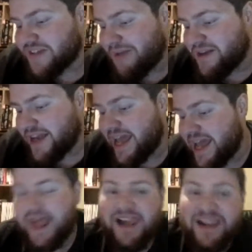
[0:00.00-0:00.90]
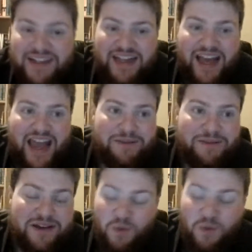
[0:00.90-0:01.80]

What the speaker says: Enemy of the